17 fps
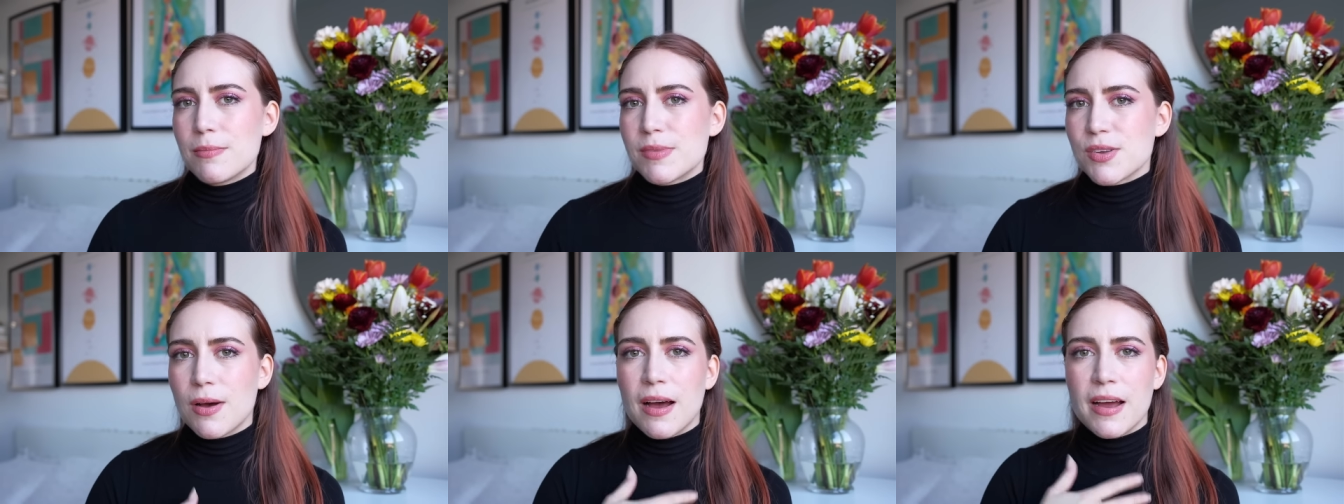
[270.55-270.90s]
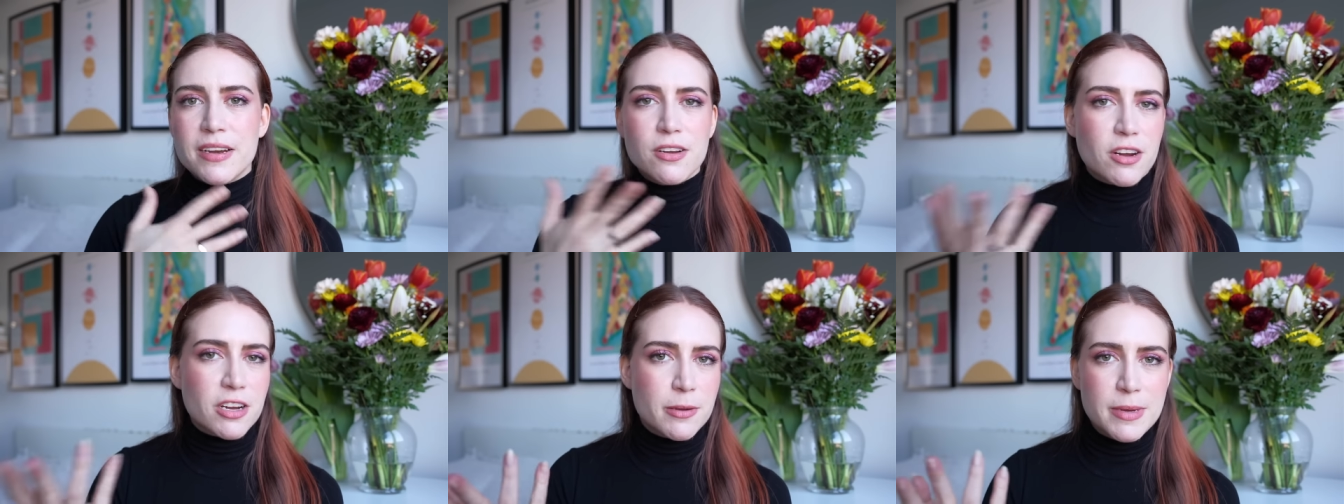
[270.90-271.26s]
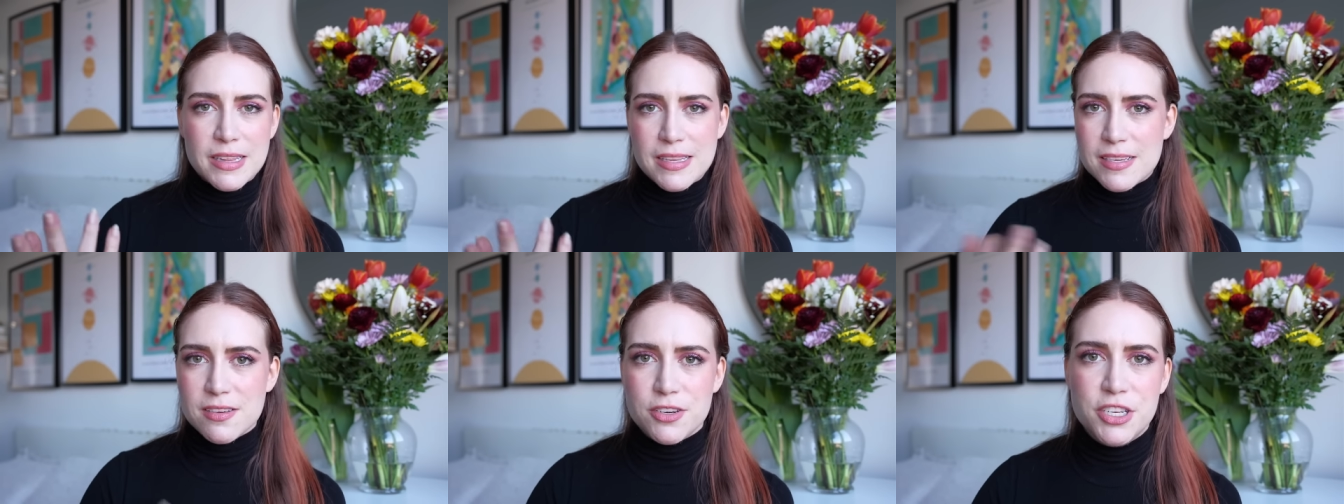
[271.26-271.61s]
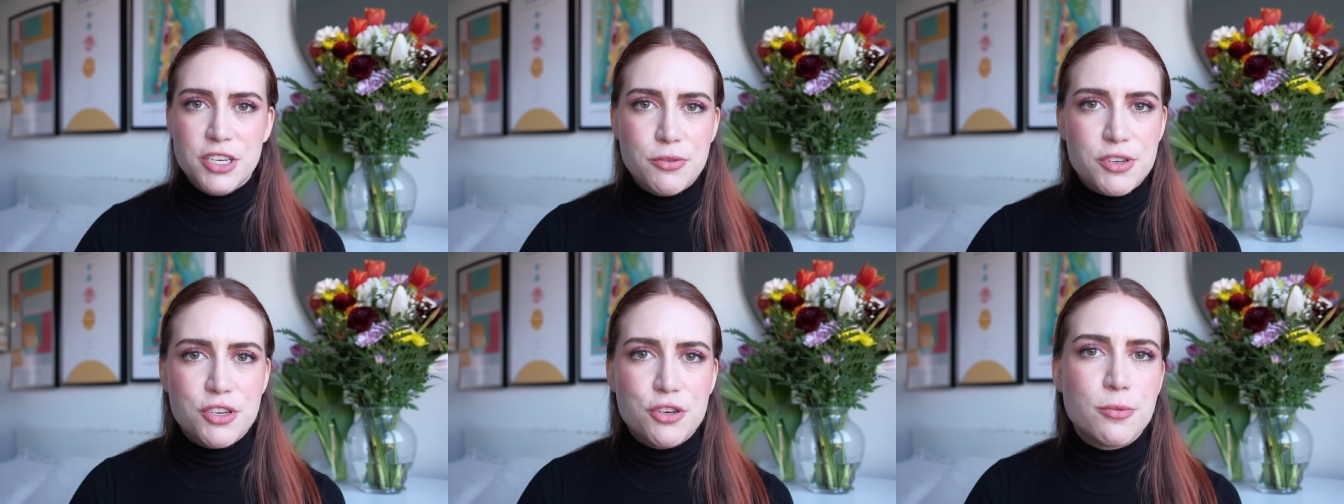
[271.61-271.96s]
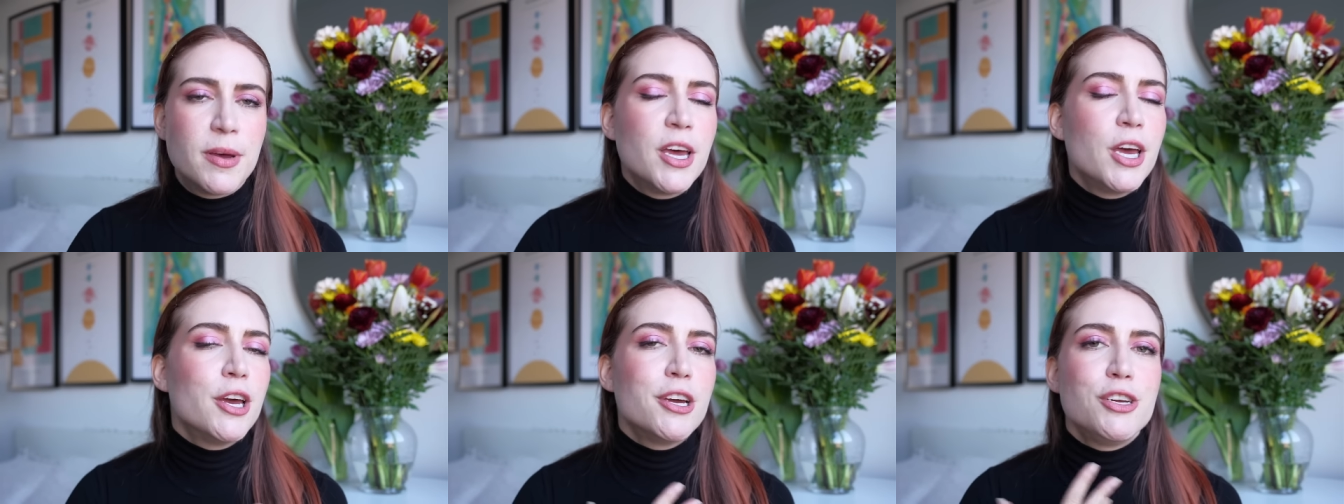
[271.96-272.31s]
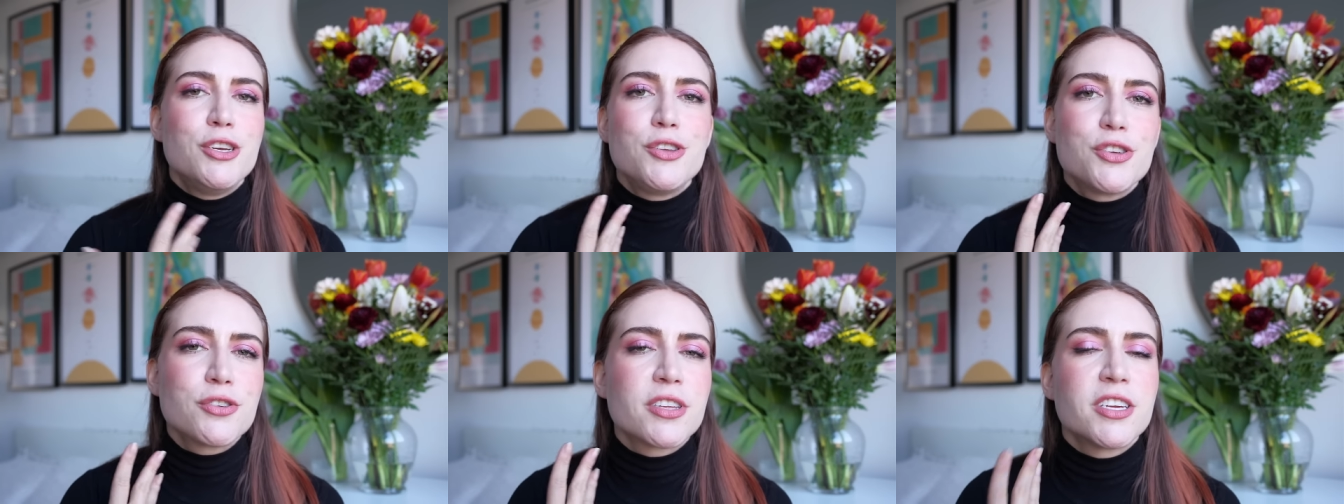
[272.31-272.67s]
So I document this on YouTube. You
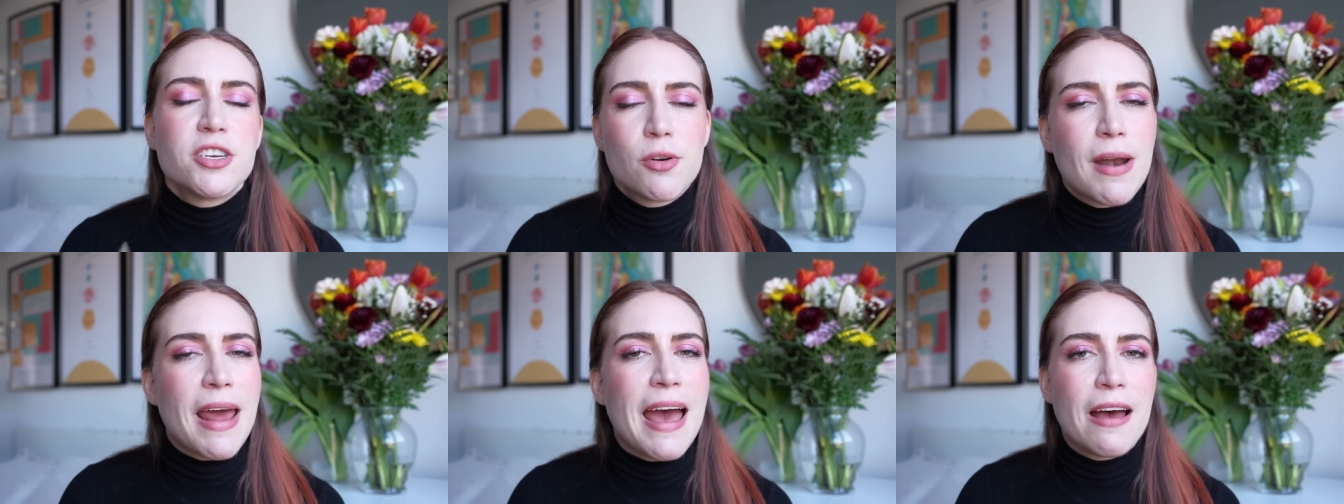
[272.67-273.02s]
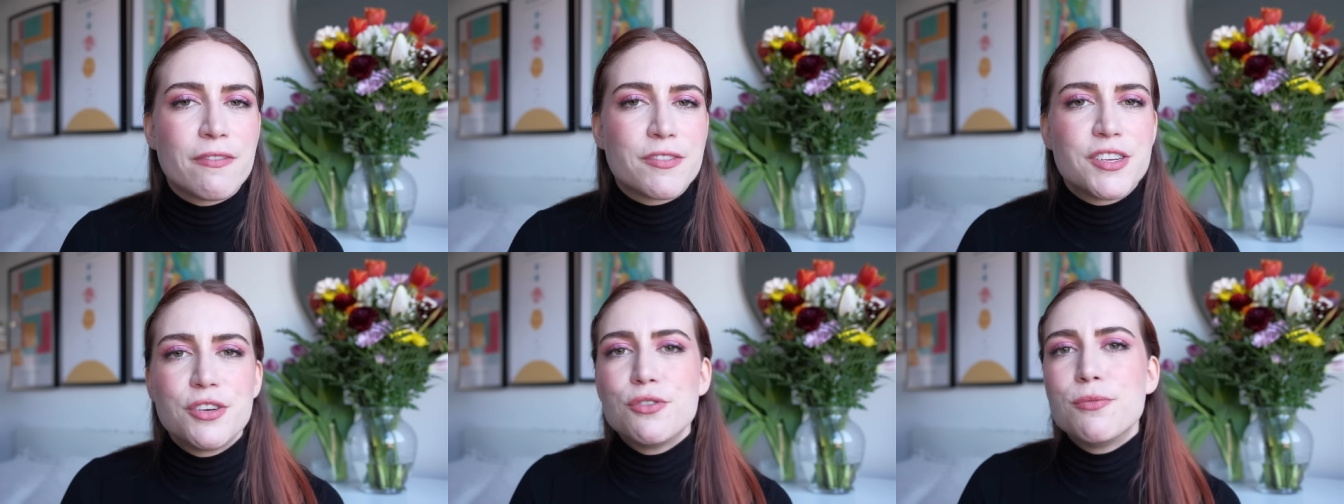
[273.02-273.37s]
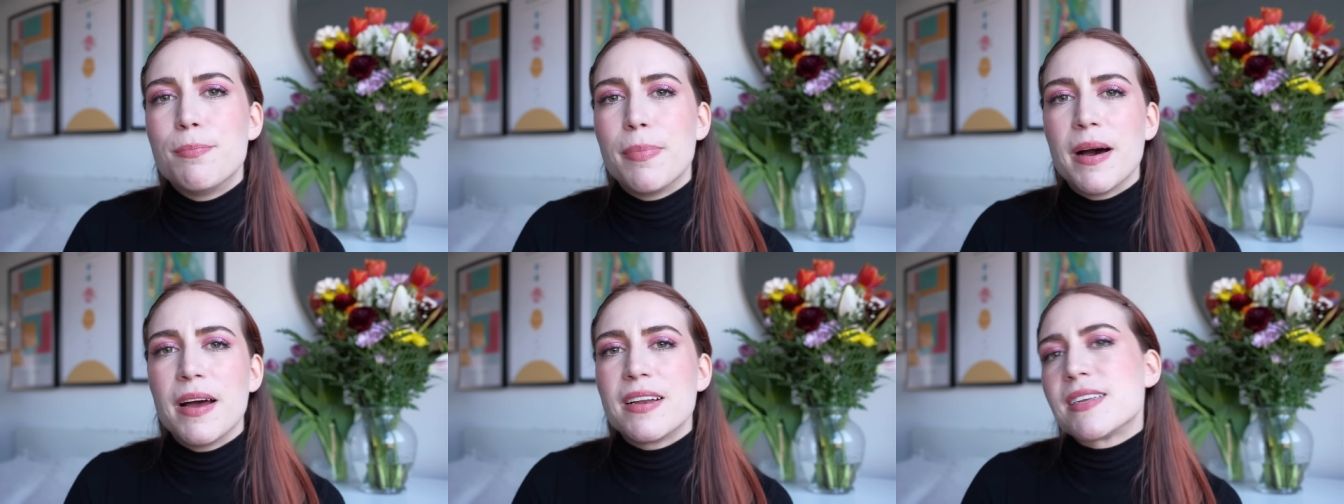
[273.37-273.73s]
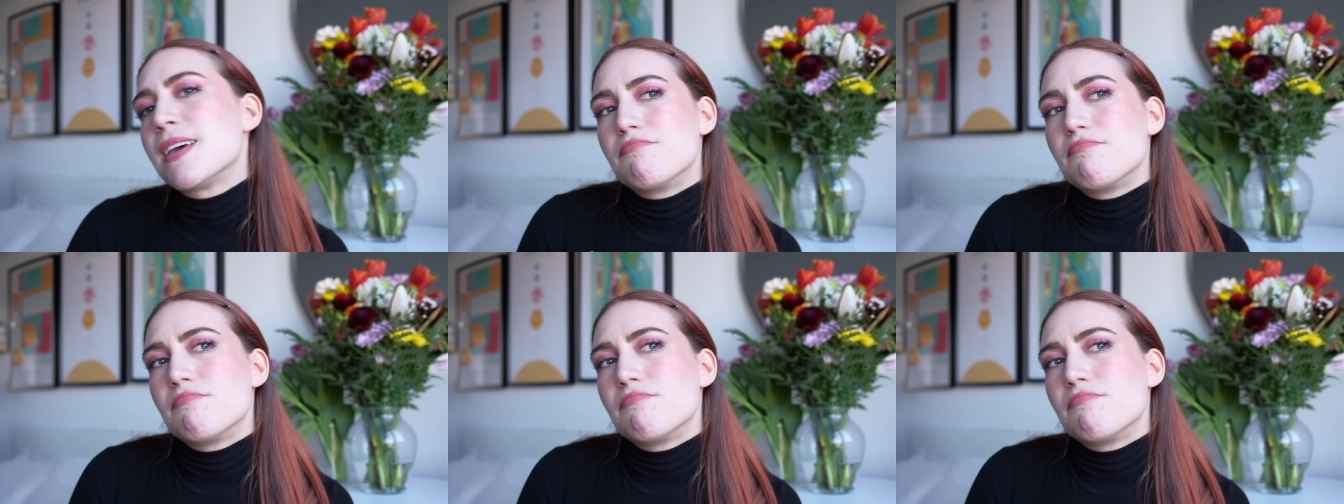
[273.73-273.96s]
certainly don't have to, but